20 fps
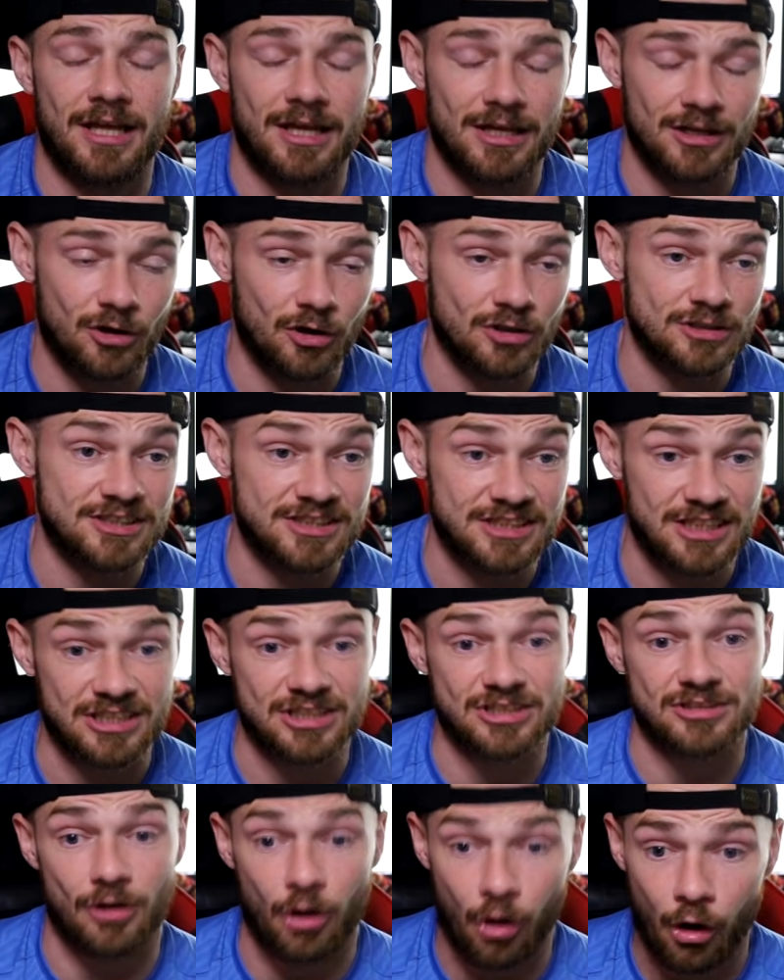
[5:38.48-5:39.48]

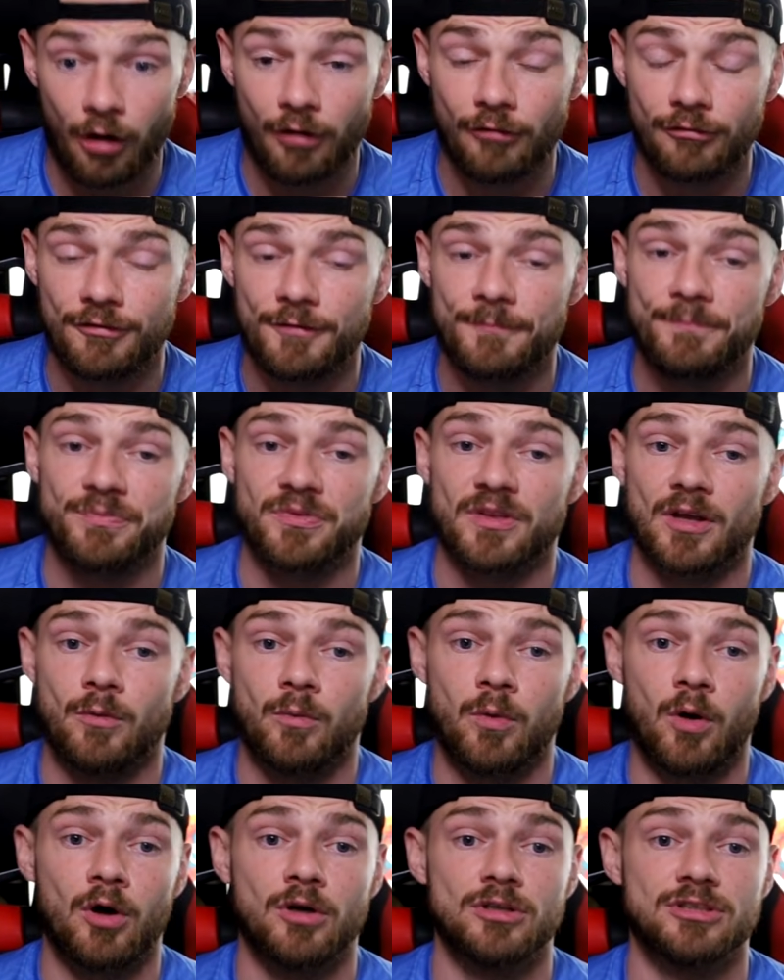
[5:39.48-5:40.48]
consist of
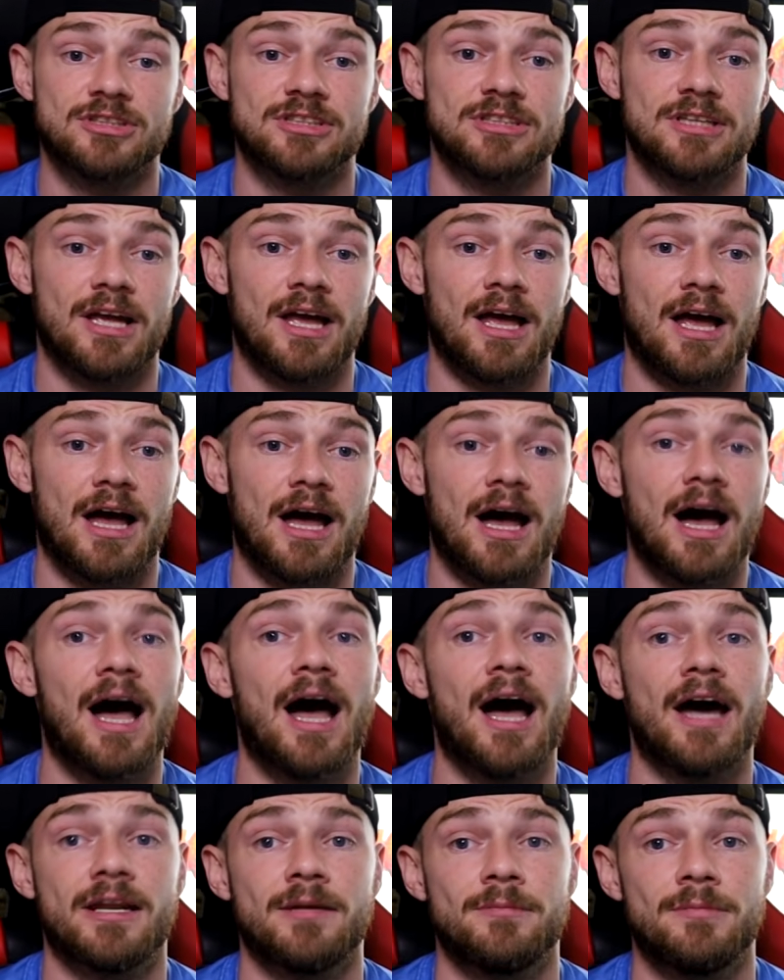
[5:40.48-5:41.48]
was
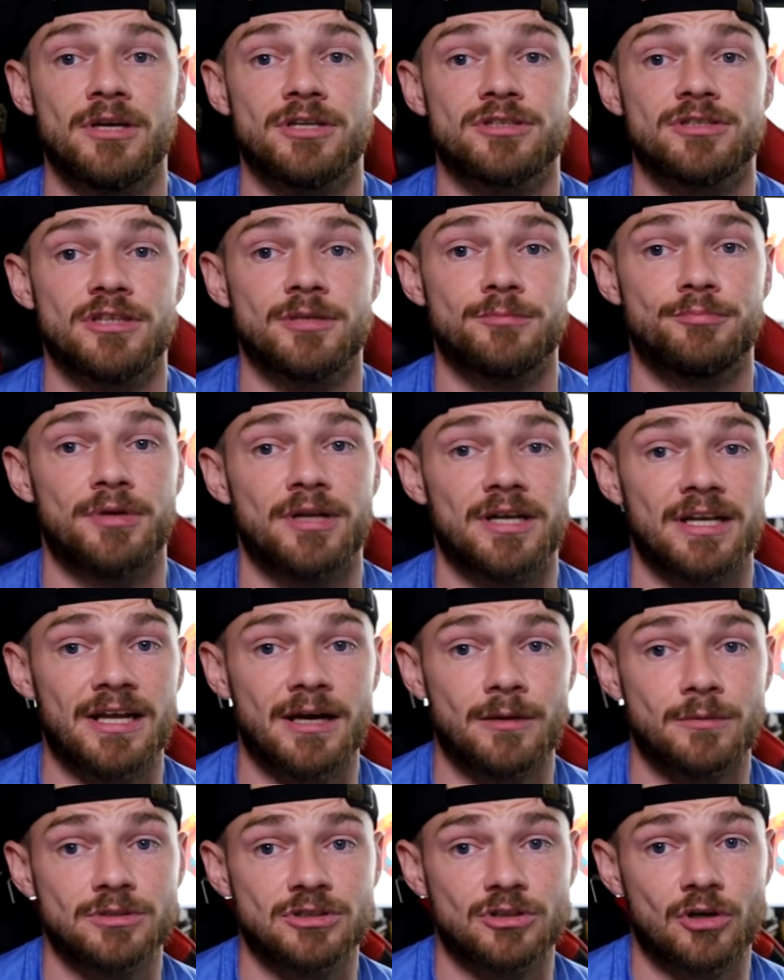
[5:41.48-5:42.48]
I had to make sure the
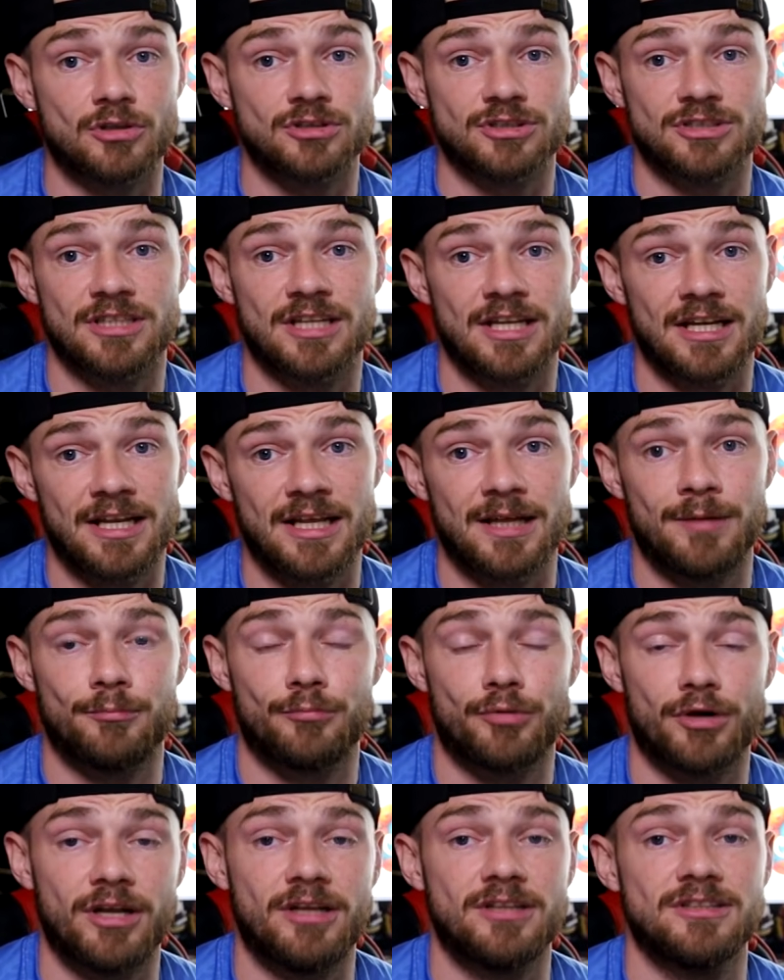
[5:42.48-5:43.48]
bricklayer was constantly laying
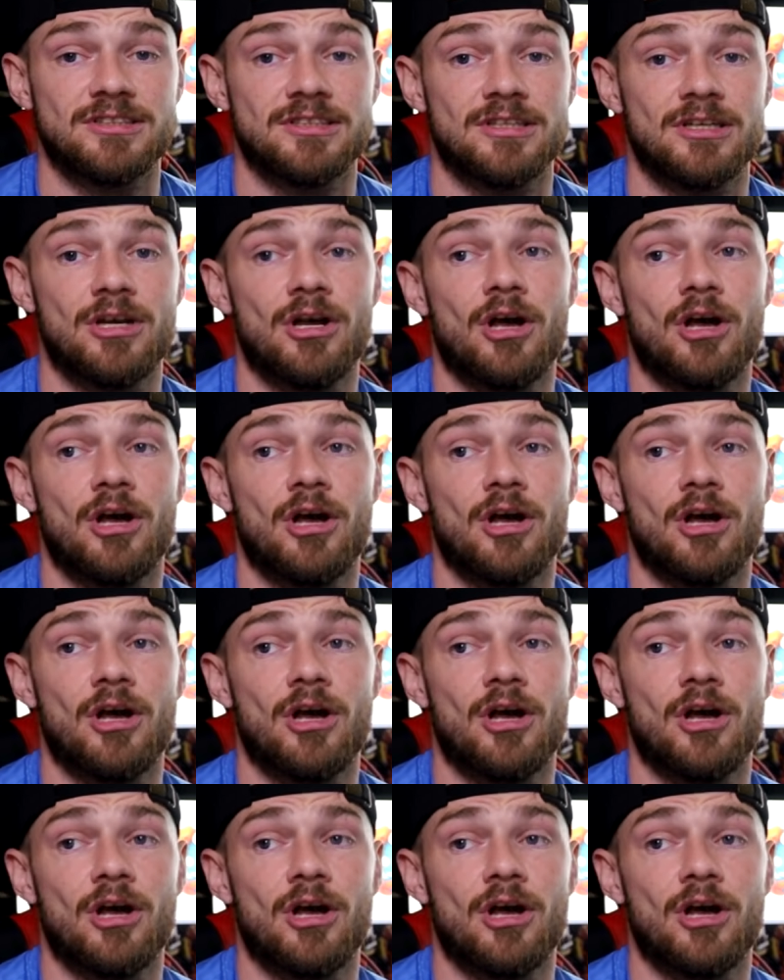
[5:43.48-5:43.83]
bricks.